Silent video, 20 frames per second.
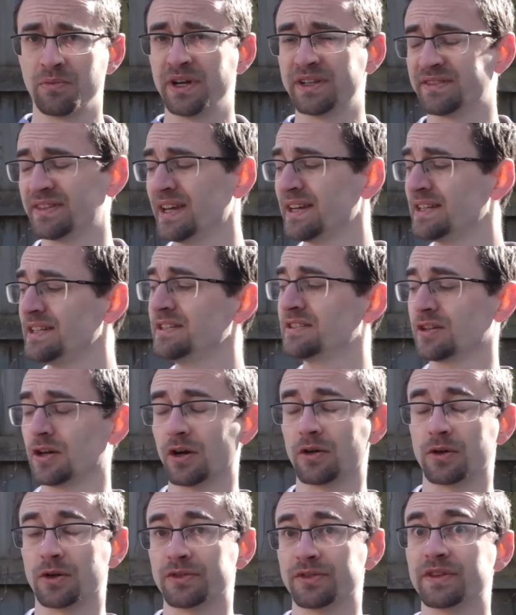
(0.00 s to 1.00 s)
My teddies
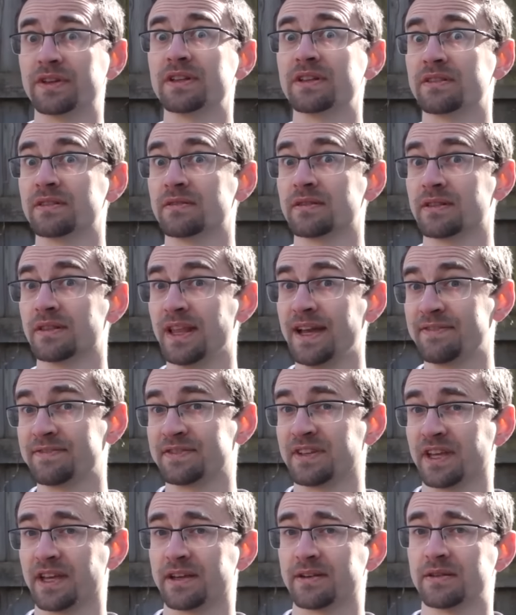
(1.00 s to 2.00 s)
are on the
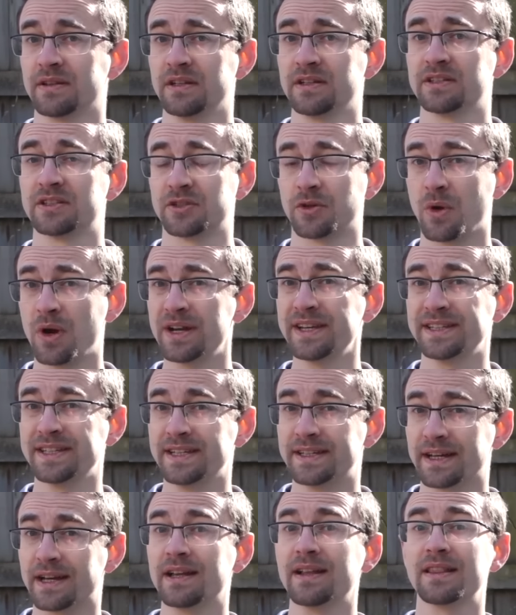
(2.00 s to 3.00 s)
left here, so I
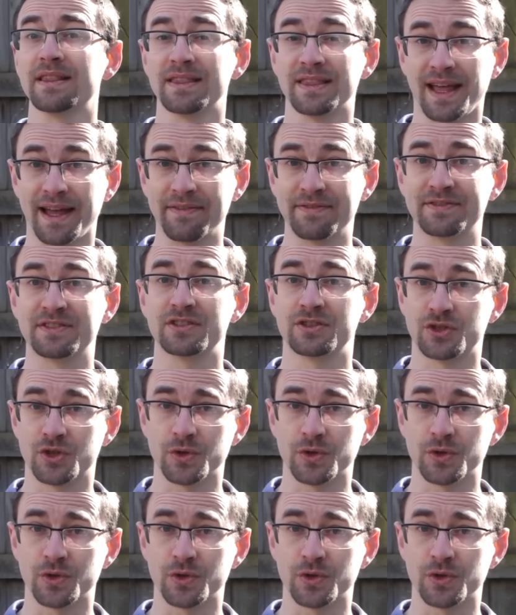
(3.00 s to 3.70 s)
need a left